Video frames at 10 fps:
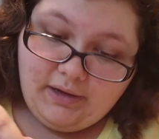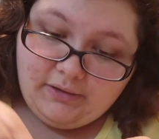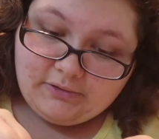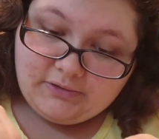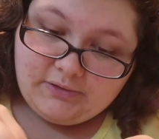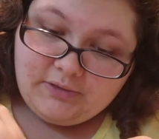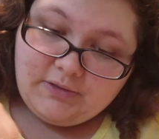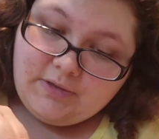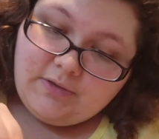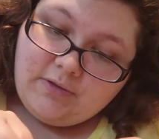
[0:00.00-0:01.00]
house,
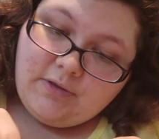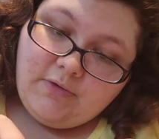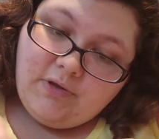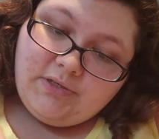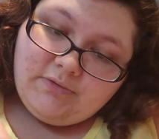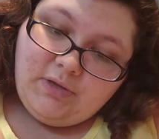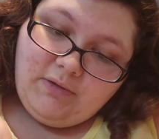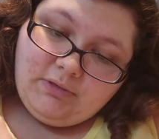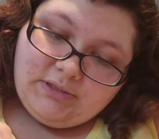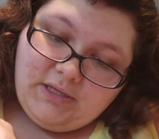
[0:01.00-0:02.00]
which is why
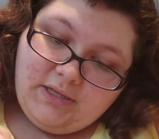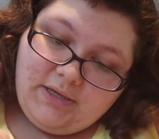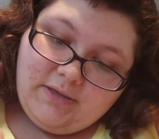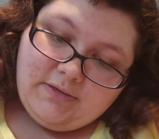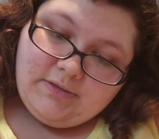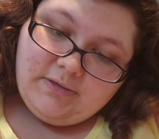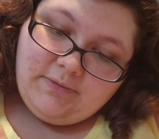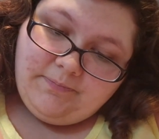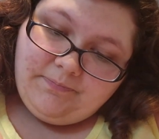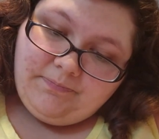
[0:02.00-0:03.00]
we're selling it.
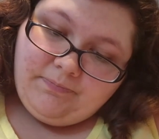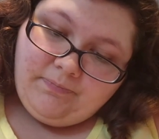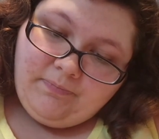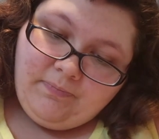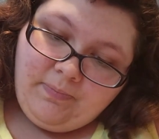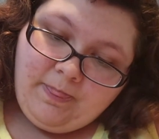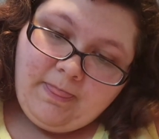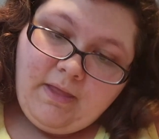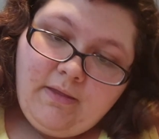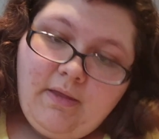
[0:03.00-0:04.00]
So,
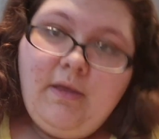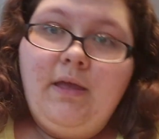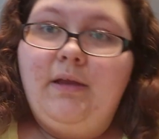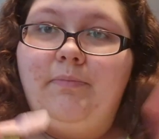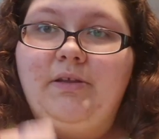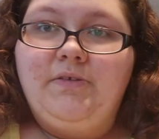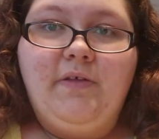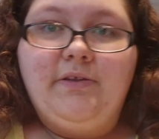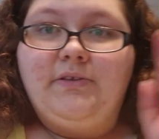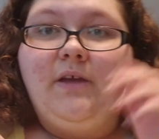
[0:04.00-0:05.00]
and a bunch of
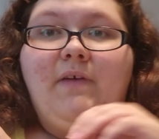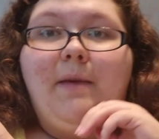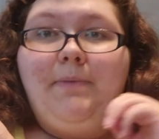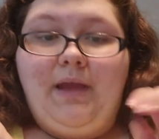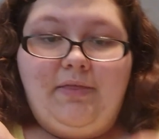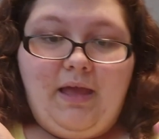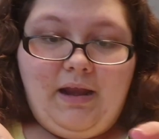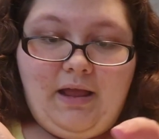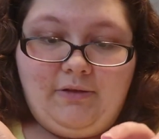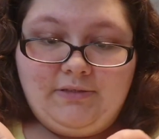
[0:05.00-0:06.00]
other stuff happened at
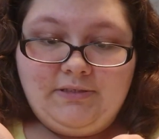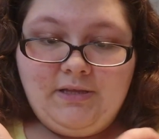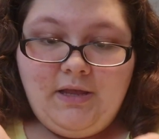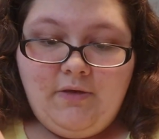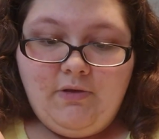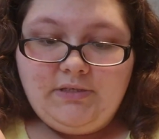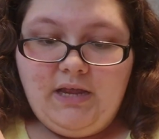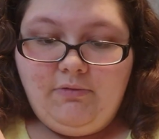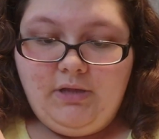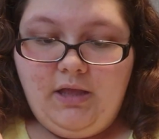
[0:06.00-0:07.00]
that house, which
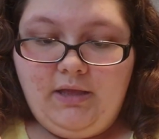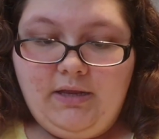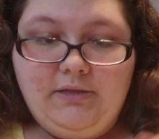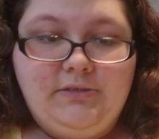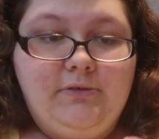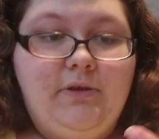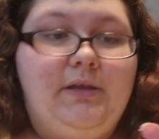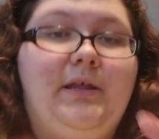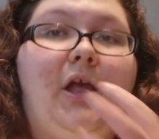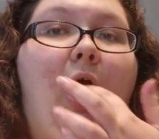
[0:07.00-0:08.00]
I will not get into
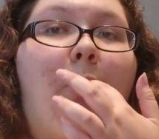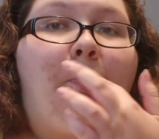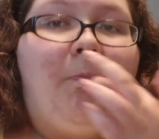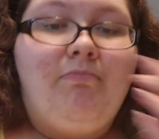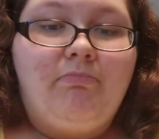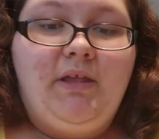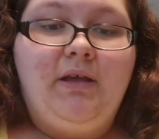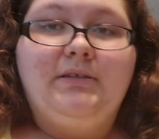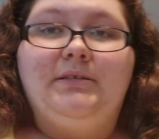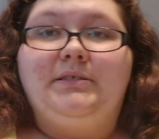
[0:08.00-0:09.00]
right now,
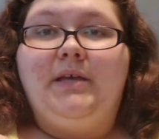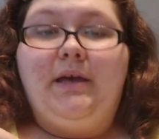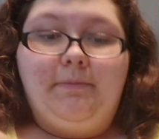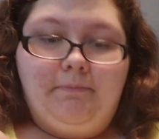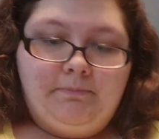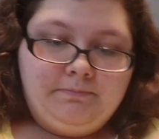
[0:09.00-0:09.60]
because it is sad.